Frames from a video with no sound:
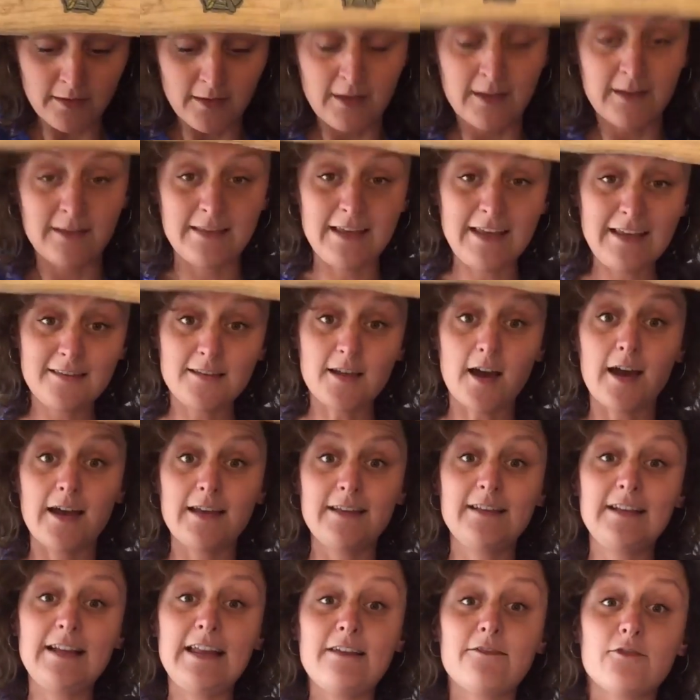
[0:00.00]
these
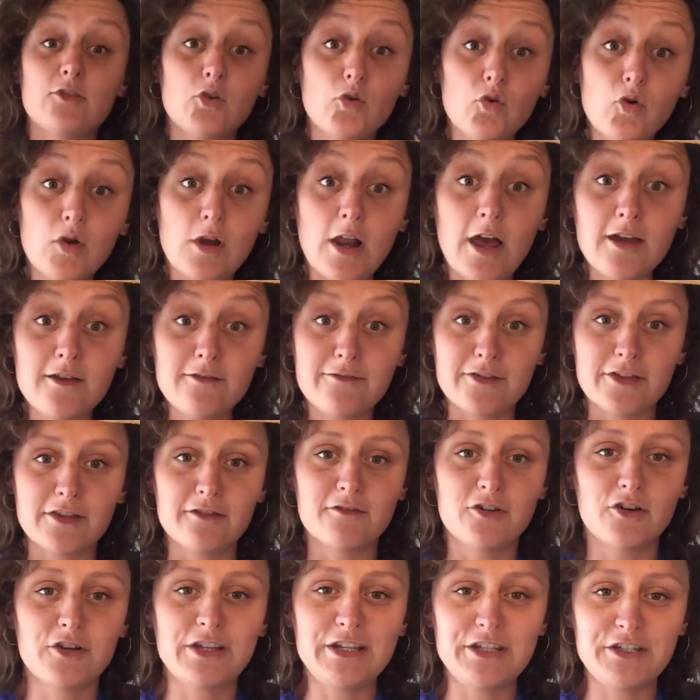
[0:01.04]
guys live all over the
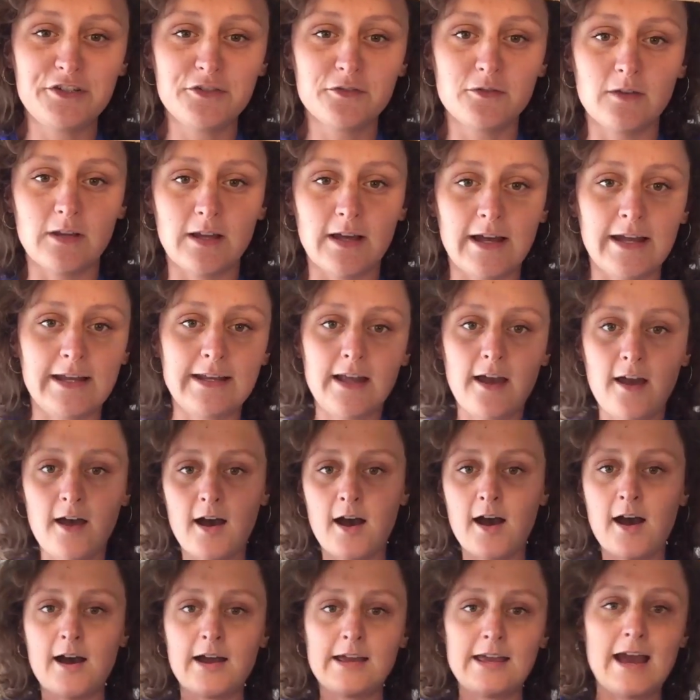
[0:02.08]
rocky shoreline,
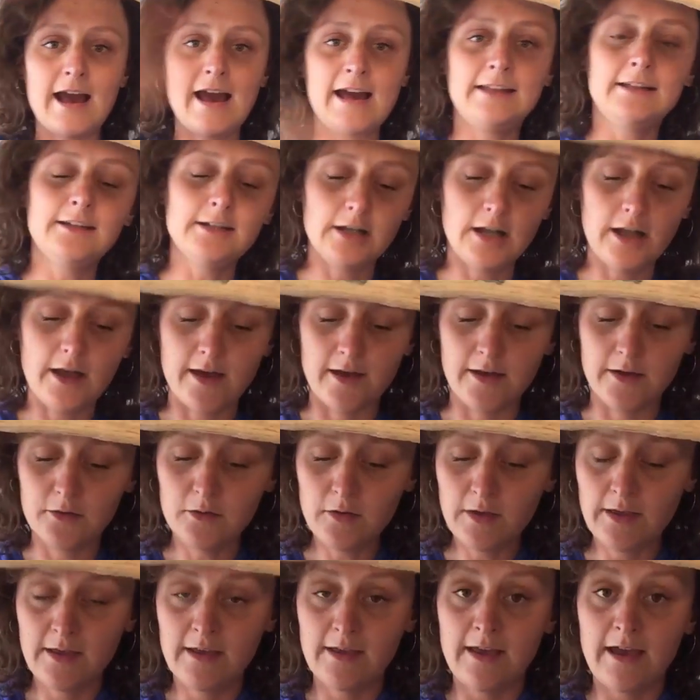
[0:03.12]
high and
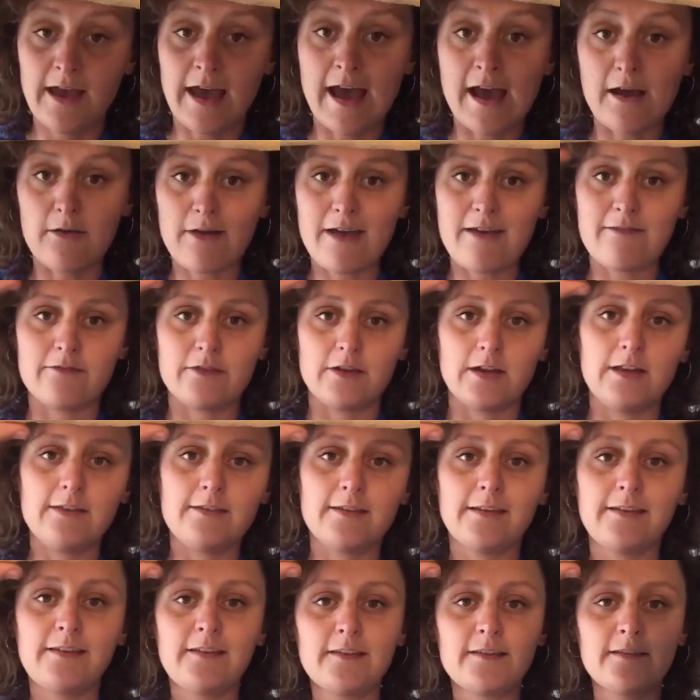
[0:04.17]
low. However,
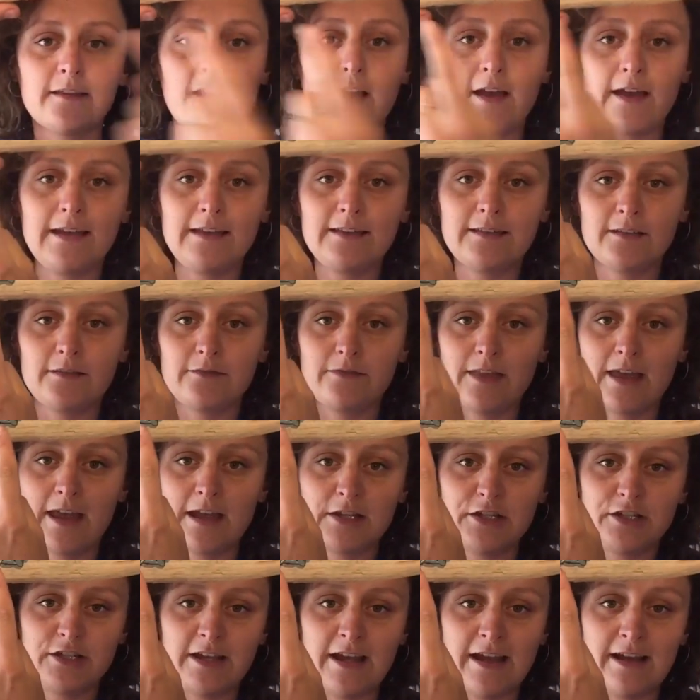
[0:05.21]
the size of their
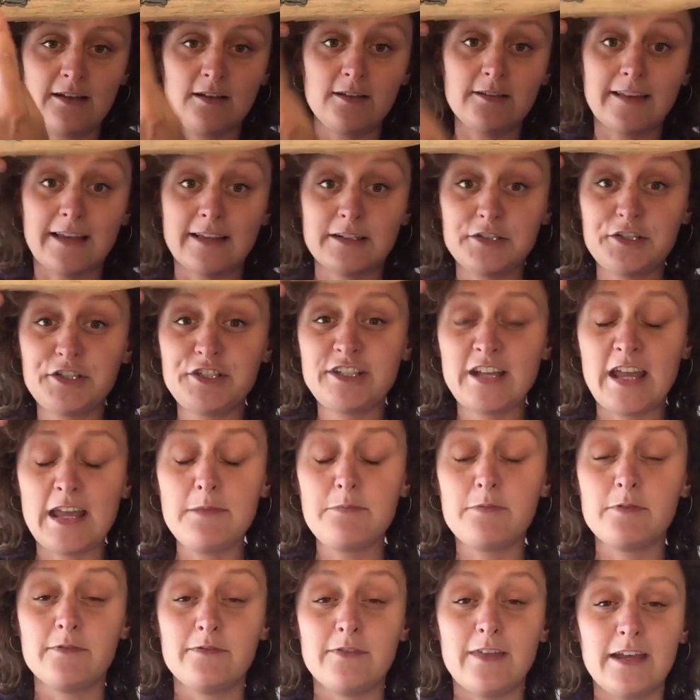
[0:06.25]
shells and
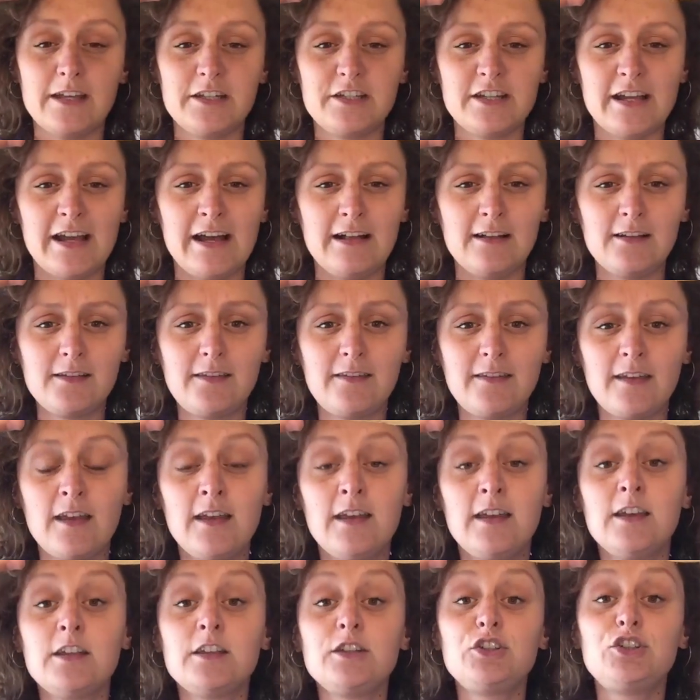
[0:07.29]
shape of their shells
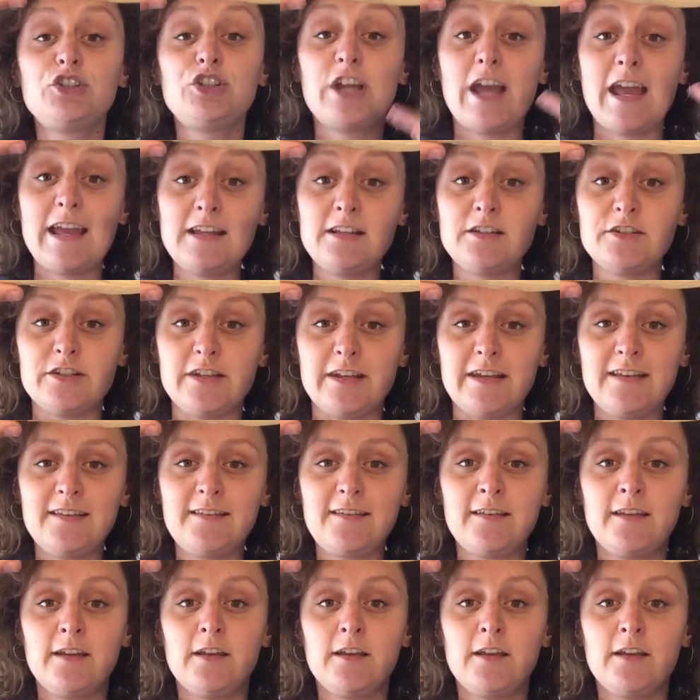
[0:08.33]
changes